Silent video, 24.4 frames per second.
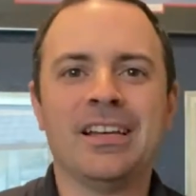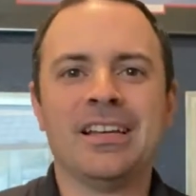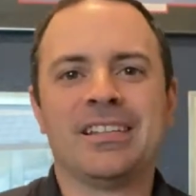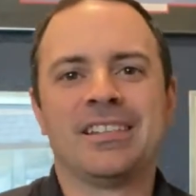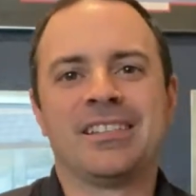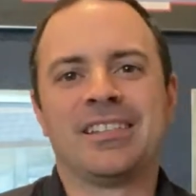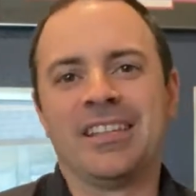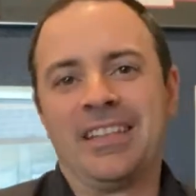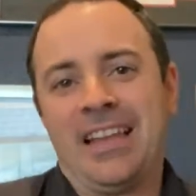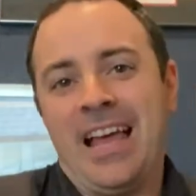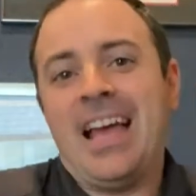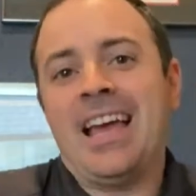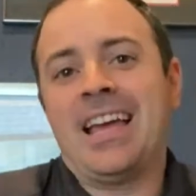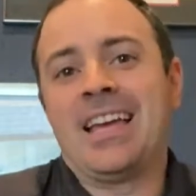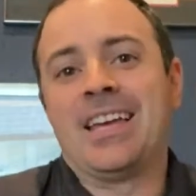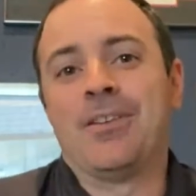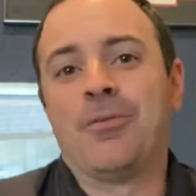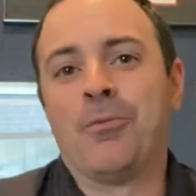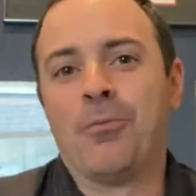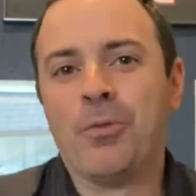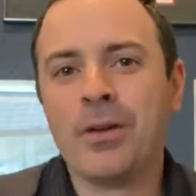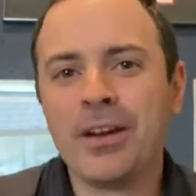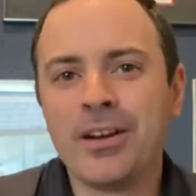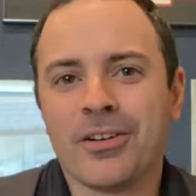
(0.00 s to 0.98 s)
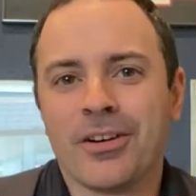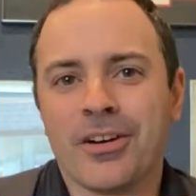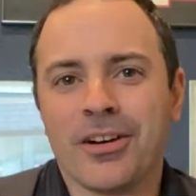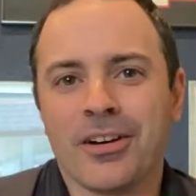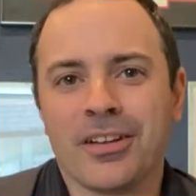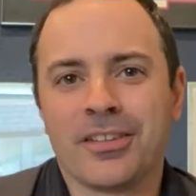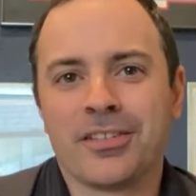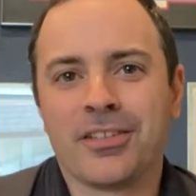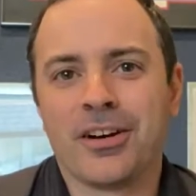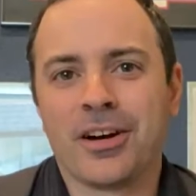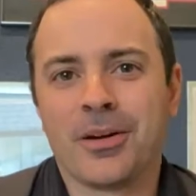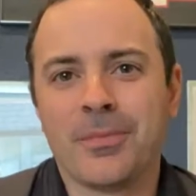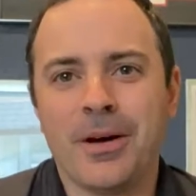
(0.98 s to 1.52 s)
Today, we are going to
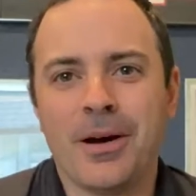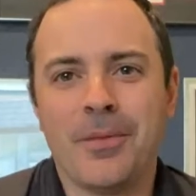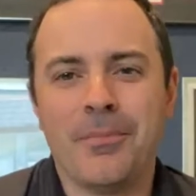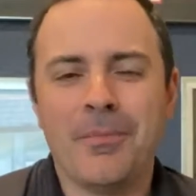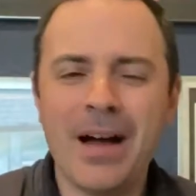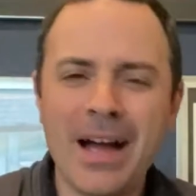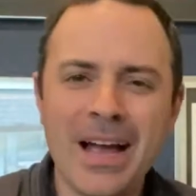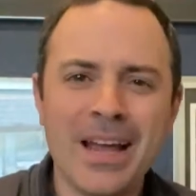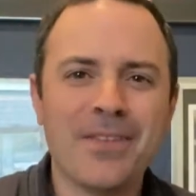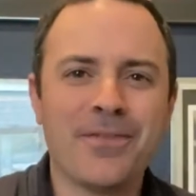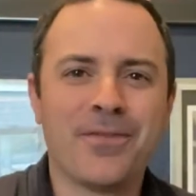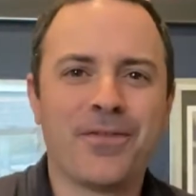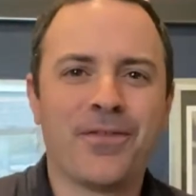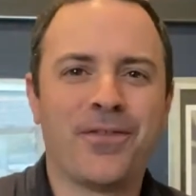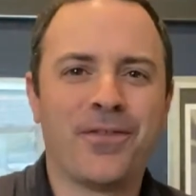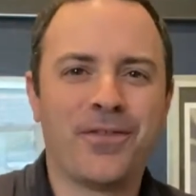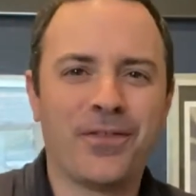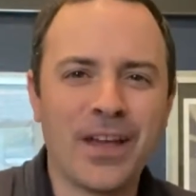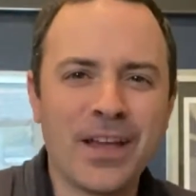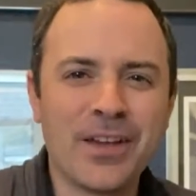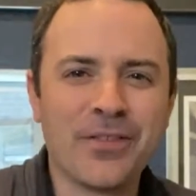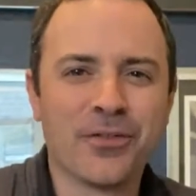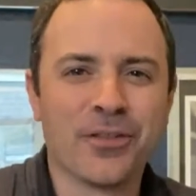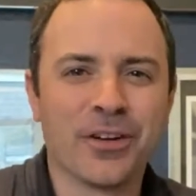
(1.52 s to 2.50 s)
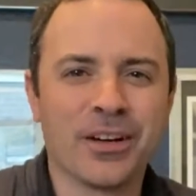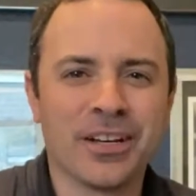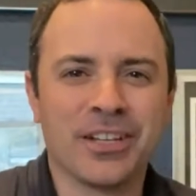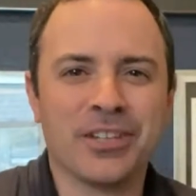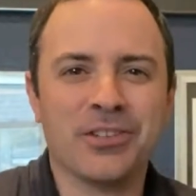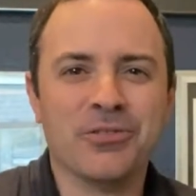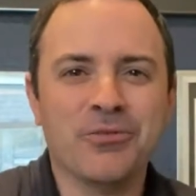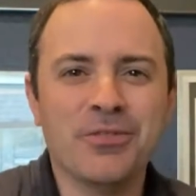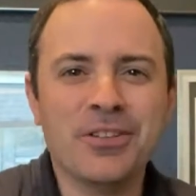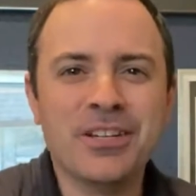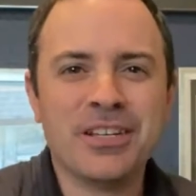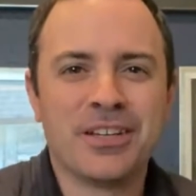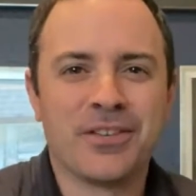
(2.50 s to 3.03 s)
talk about my favorite
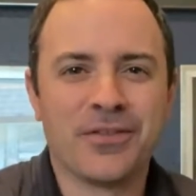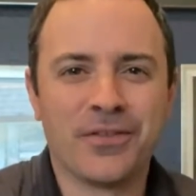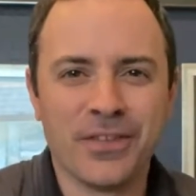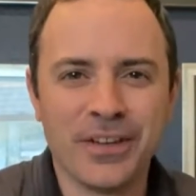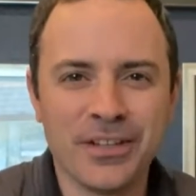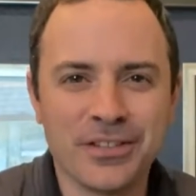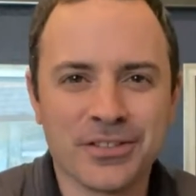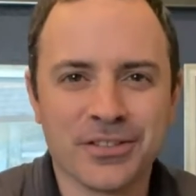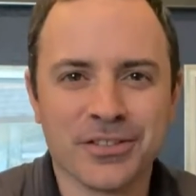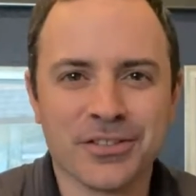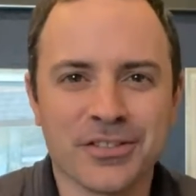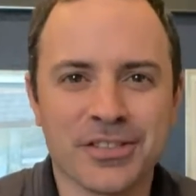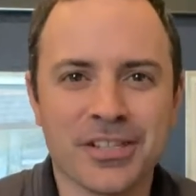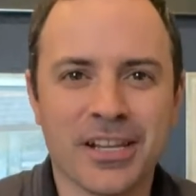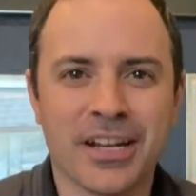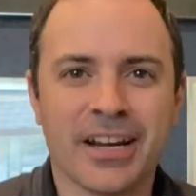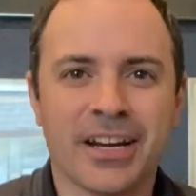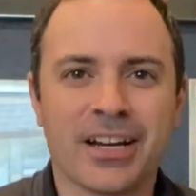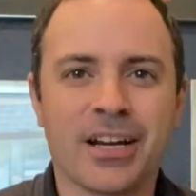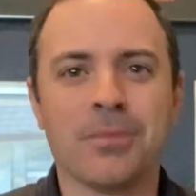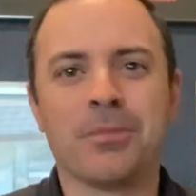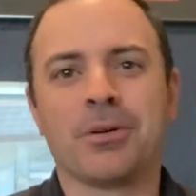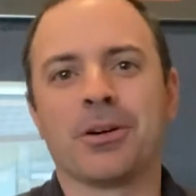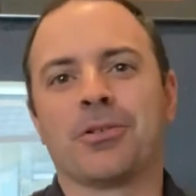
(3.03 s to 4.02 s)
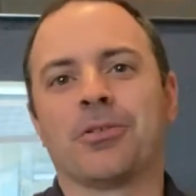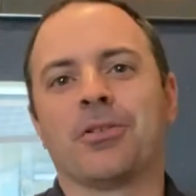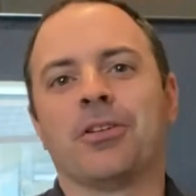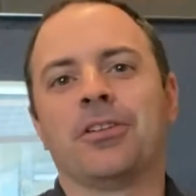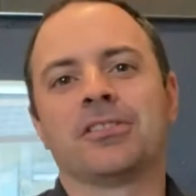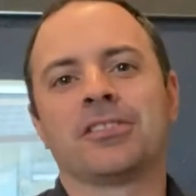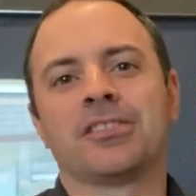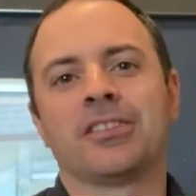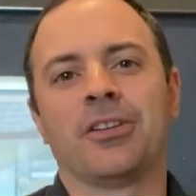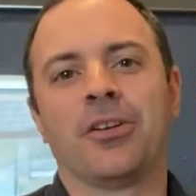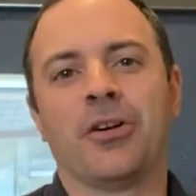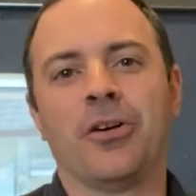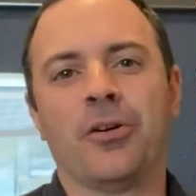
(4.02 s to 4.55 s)
unique features that I come
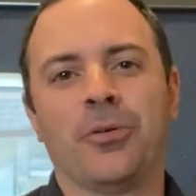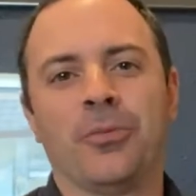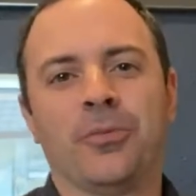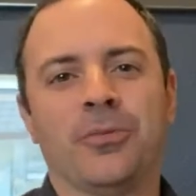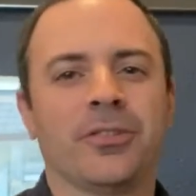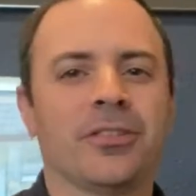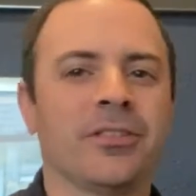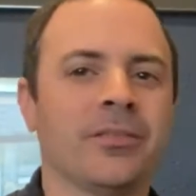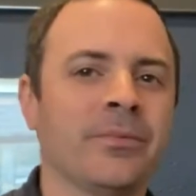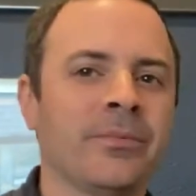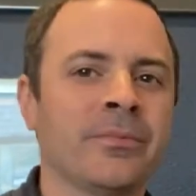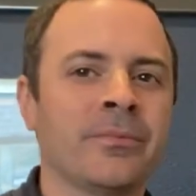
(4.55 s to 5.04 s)
across in homes.